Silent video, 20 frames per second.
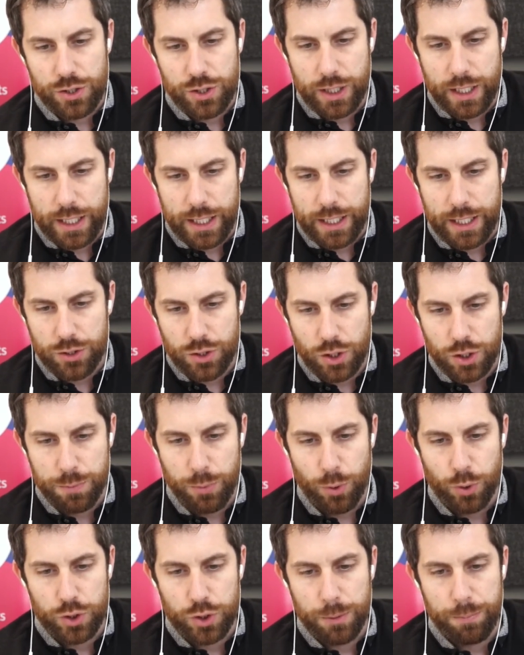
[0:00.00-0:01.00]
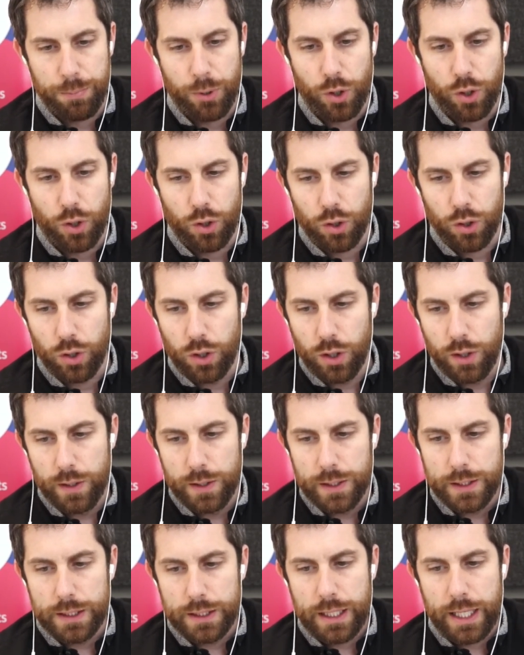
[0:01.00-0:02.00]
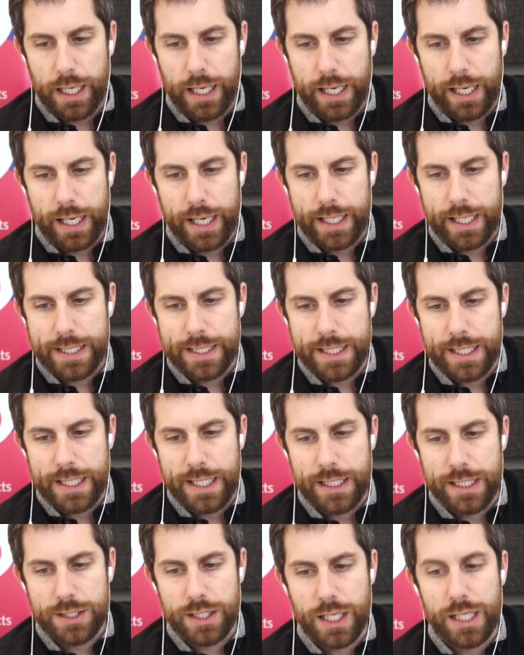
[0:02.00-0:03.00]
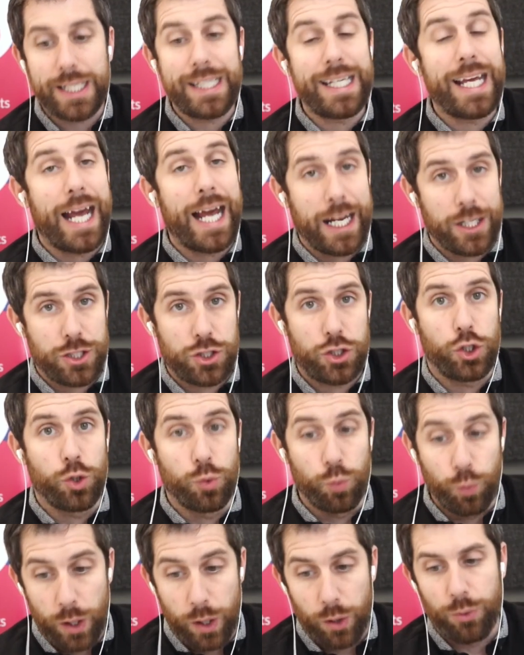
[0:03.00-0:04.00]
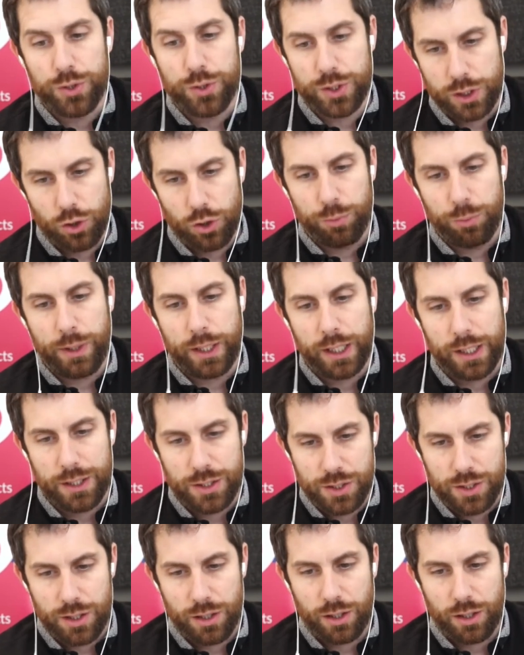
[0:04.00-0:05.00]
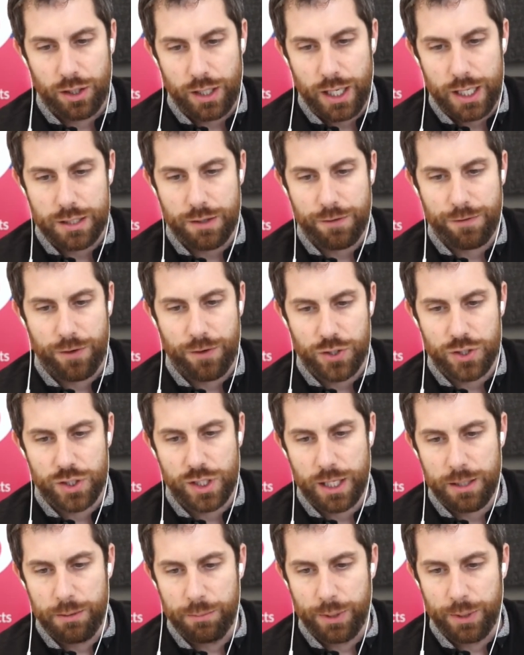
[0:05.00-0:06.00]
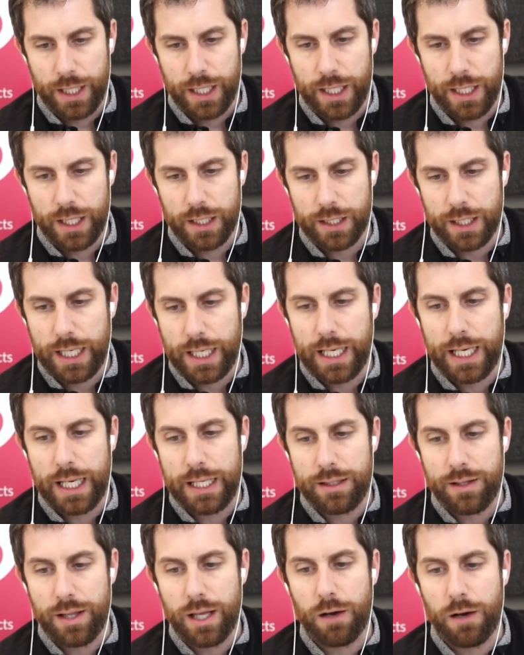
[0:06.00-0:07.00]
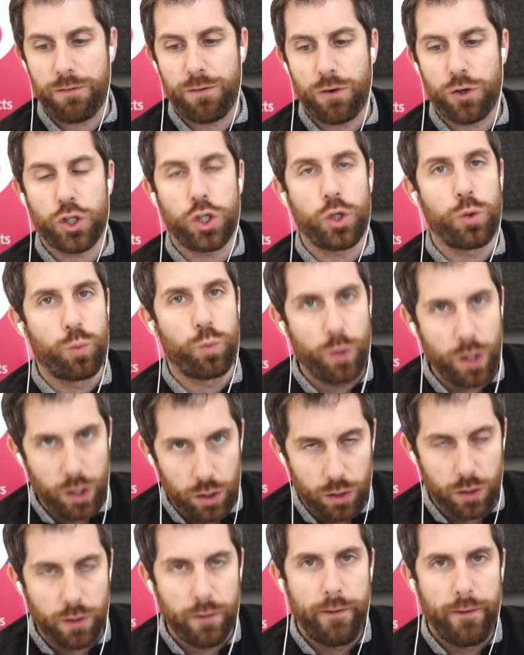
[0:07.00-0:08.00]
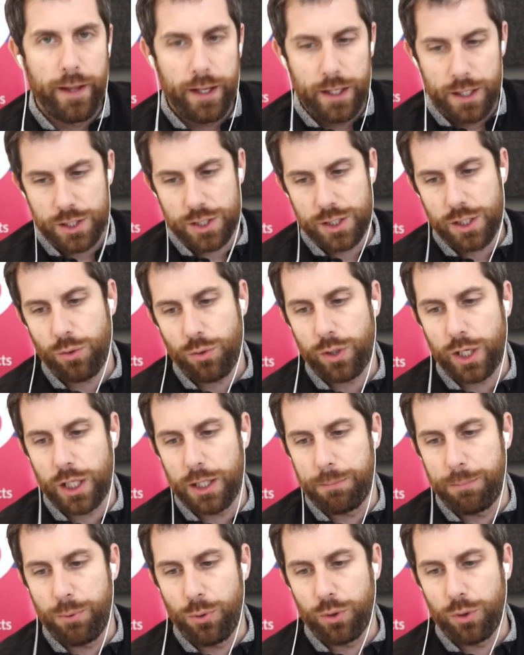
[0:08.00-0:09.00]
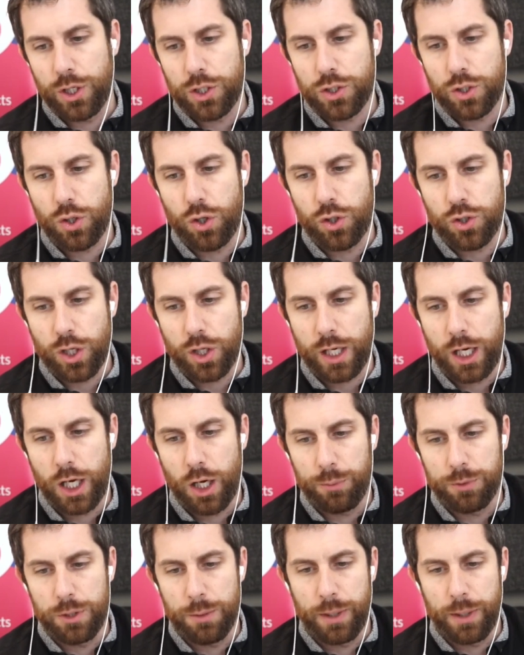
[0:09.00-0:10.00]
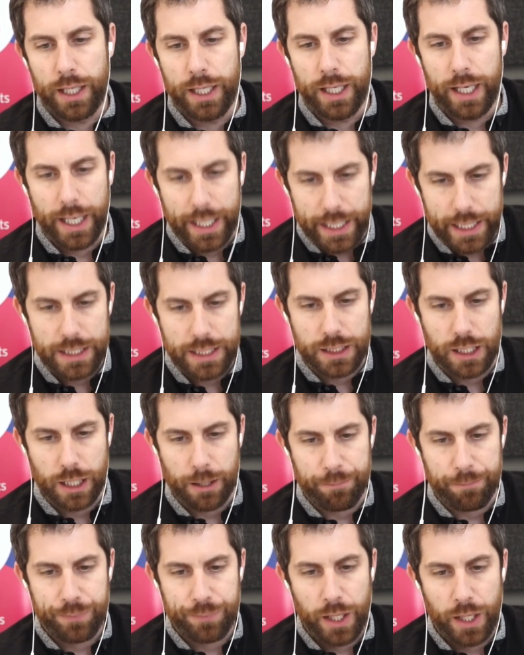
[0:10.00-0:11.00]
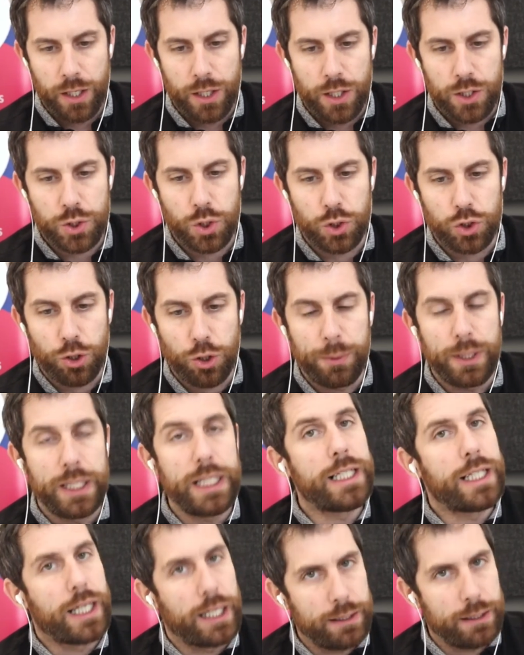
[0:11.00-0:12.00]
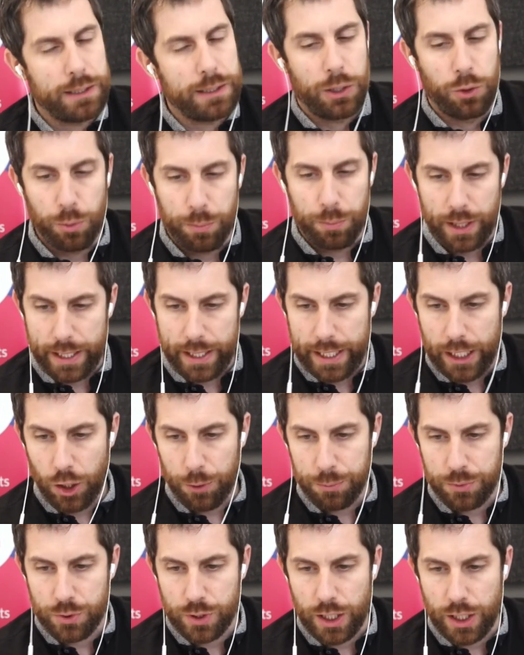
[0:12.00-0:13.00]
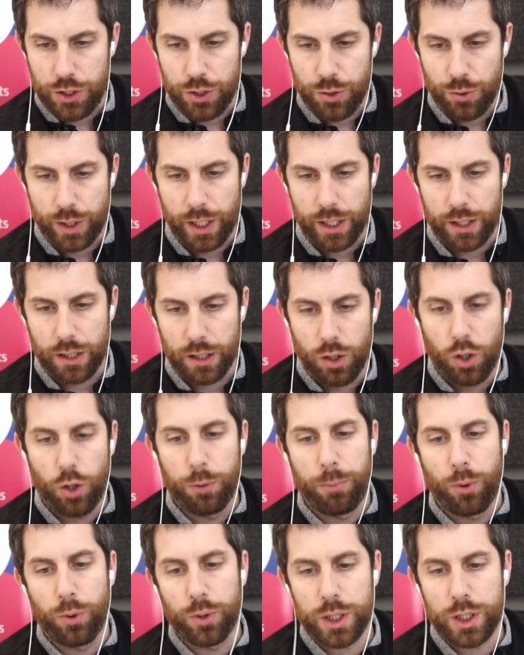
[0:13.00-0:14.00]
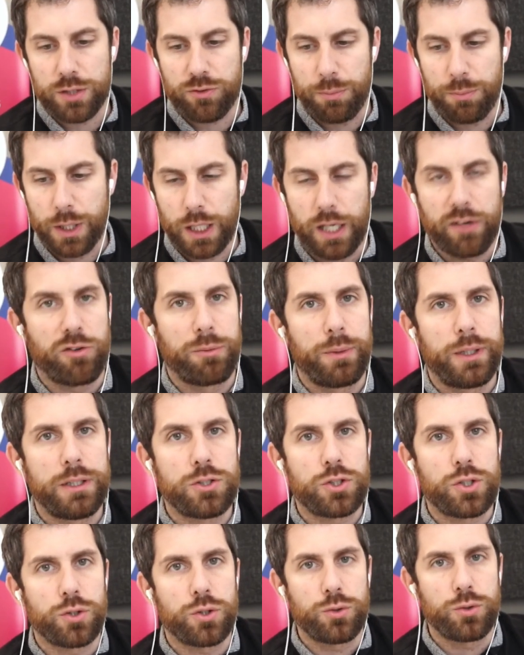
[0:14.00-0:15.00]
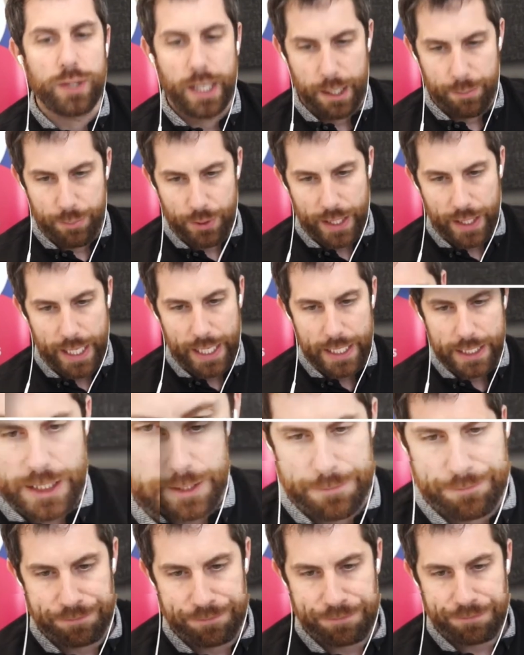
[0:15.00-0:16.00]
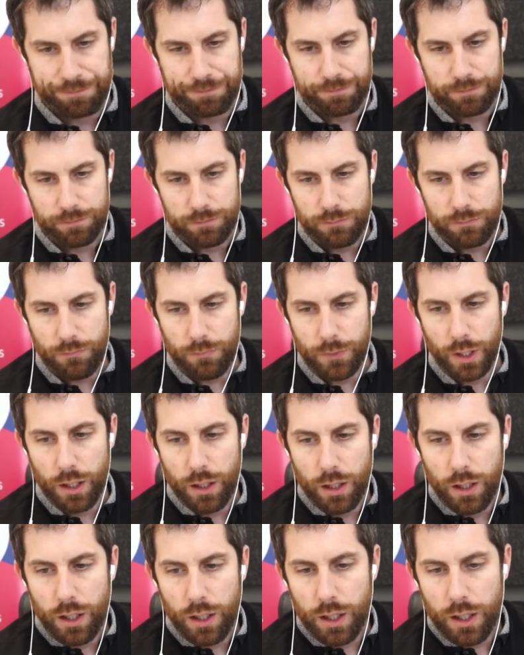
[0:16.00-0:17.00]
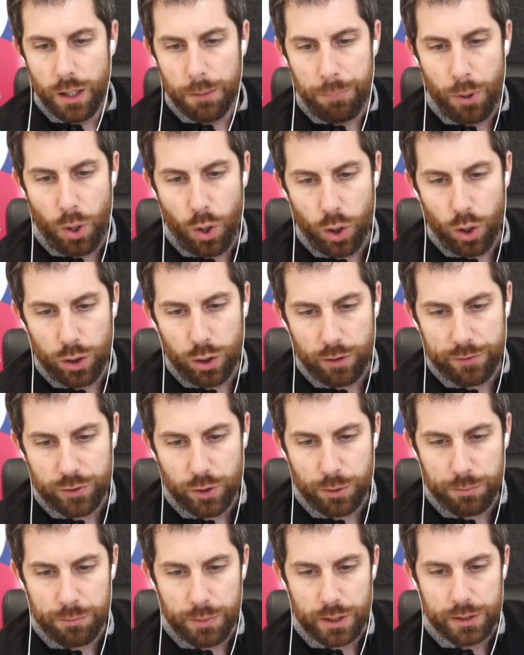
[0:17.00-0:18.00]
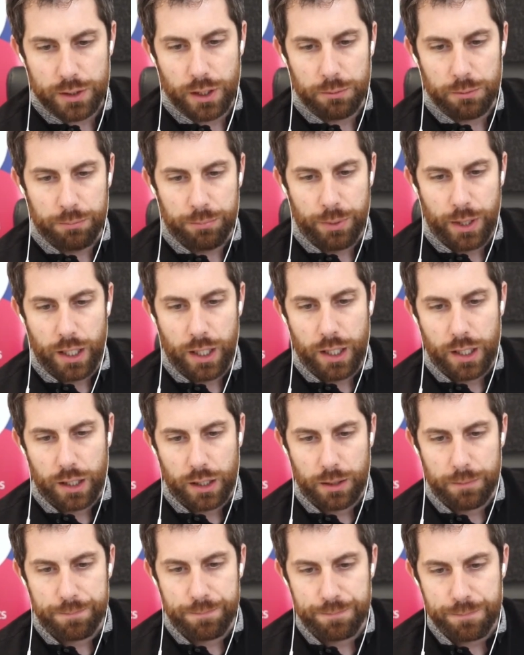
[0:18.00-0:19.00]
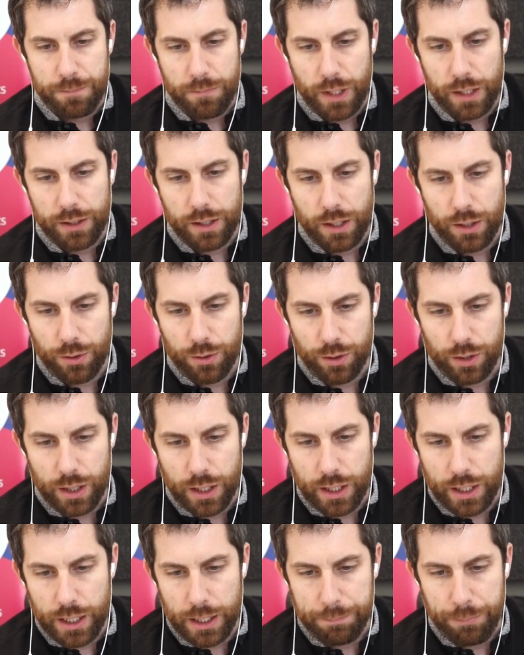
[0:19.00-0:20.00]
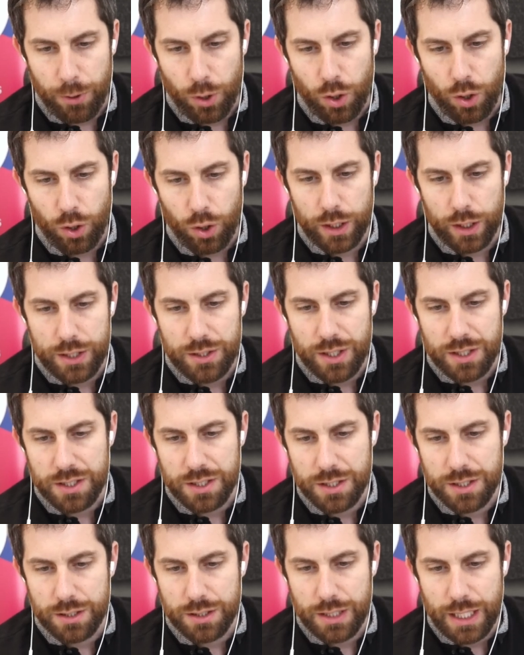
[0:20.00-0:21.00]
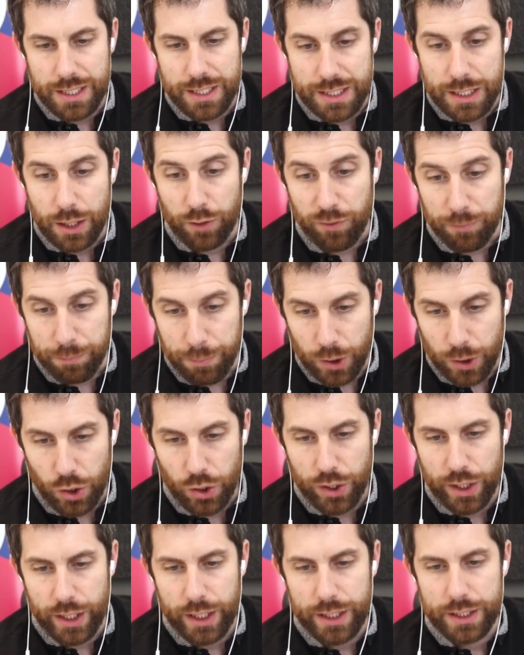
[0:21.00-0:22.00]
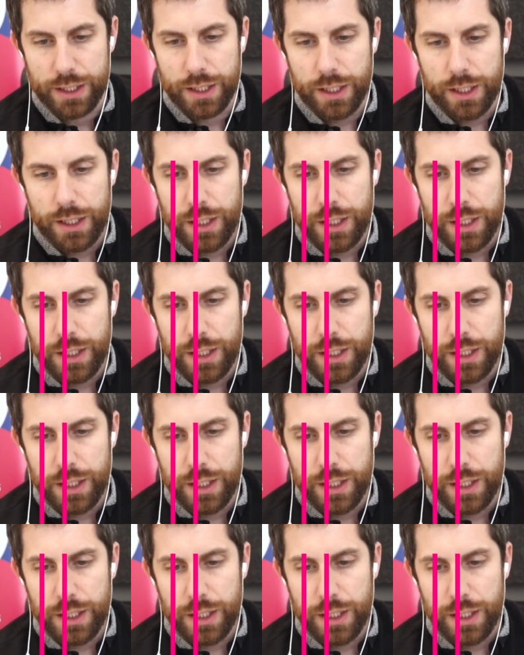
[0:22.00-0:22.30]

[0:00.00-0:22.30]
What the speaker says: So I spoke to Paul and he said, yes, you will still be considered as a first-time buyer and therefore you will still get the bonus on your Help to Buy ISA. So Domenica, I hope that helps and you'll get a lot of bonus from the government, so happy days. Paul from Dunbar. Now, Paul is self-employed.